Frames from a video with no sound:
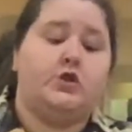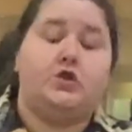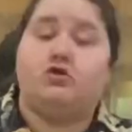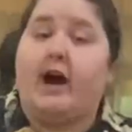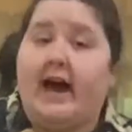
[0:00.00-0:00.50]

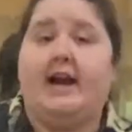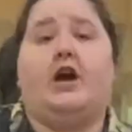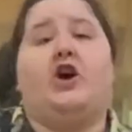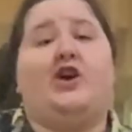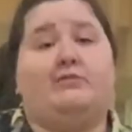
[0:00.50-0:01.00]
dried
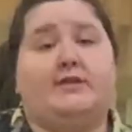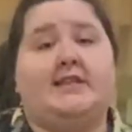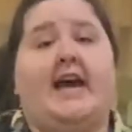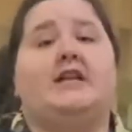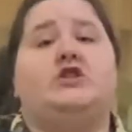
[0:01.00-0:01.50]
herbs
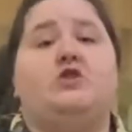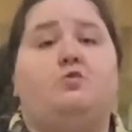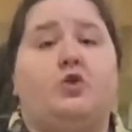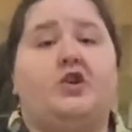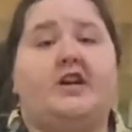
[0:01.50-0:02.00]
as you
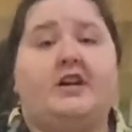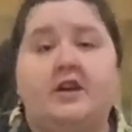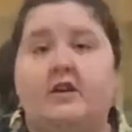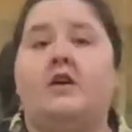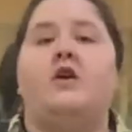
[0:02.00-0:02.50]
would
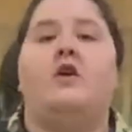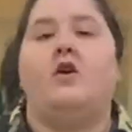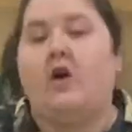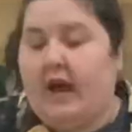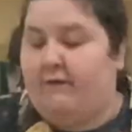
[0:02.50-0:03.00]

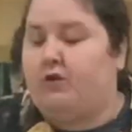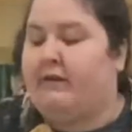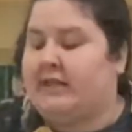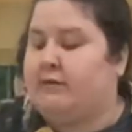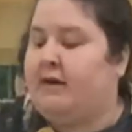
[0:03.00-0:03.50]
if the
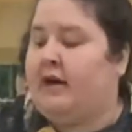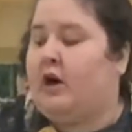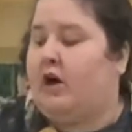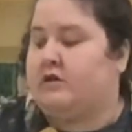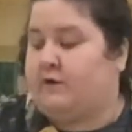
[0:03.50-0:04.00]
recipe
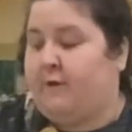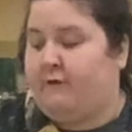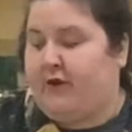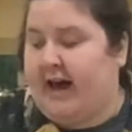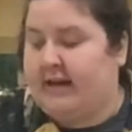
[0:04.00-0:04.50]
calls for
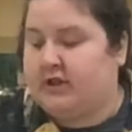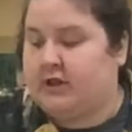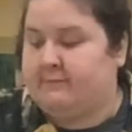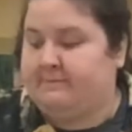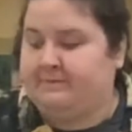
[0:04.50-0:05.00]
fresh.
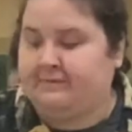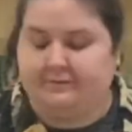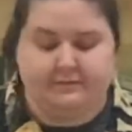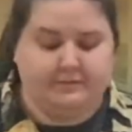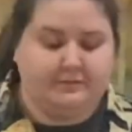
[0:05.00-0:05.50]

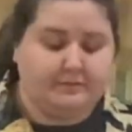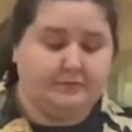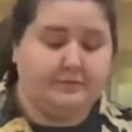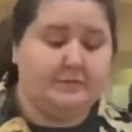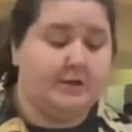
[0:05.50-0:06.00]

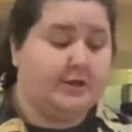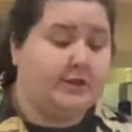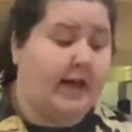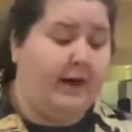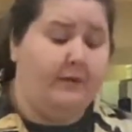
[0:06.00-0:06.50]

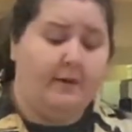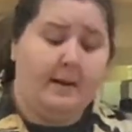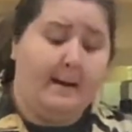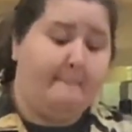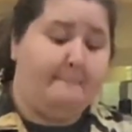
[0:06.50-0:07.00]
So
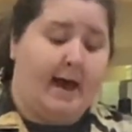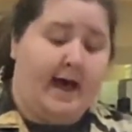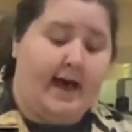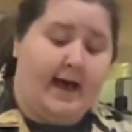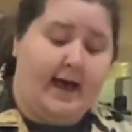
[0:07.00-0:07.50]

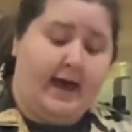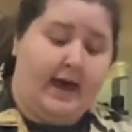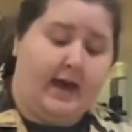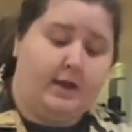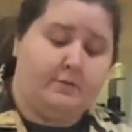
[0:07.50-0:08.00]

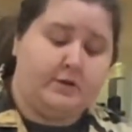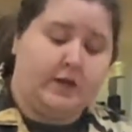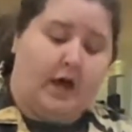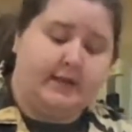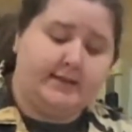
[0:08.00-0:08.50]
my
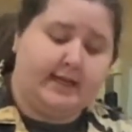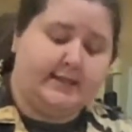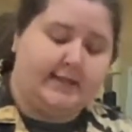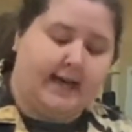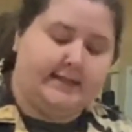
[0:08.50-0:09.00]
sauce is
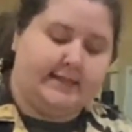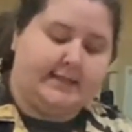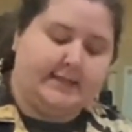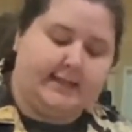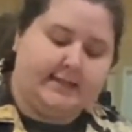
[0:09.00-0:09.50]
nice and
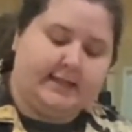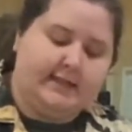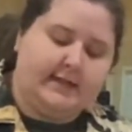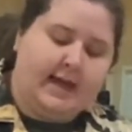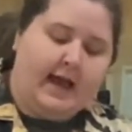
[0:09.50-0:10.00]

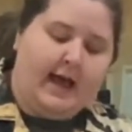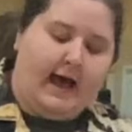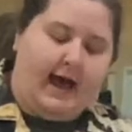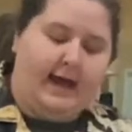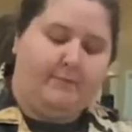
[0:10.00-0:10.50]
seasoned.
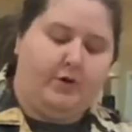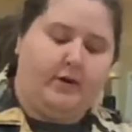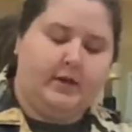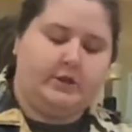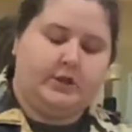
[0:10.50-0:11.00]
I am
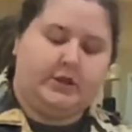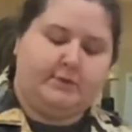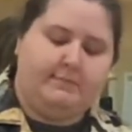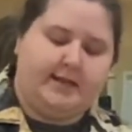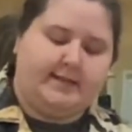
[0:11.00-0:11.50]
going to just
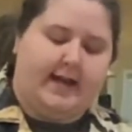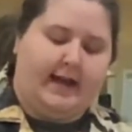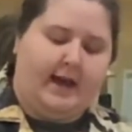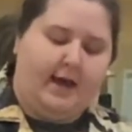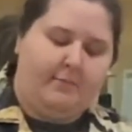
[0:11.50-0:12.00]
mix that
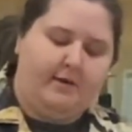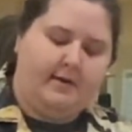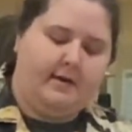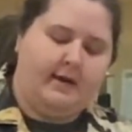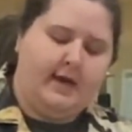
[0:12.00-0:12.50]
up,
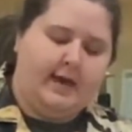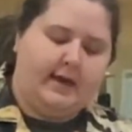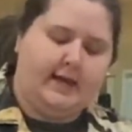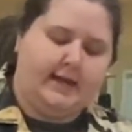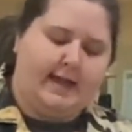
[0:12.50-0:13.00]

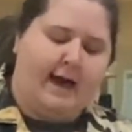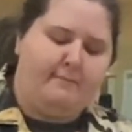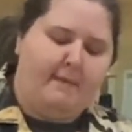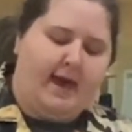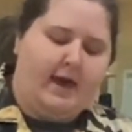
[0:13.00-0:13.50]
get that
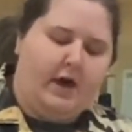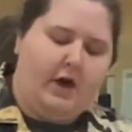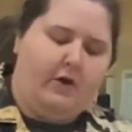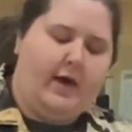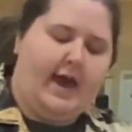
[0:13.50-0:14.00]

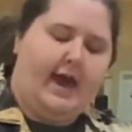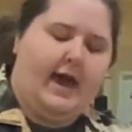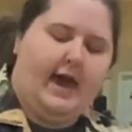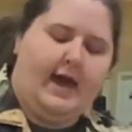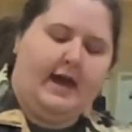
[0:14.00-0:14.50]
mayo
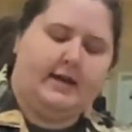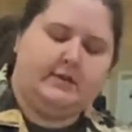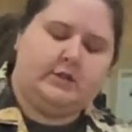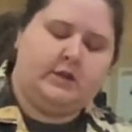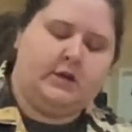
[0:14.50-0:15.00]
and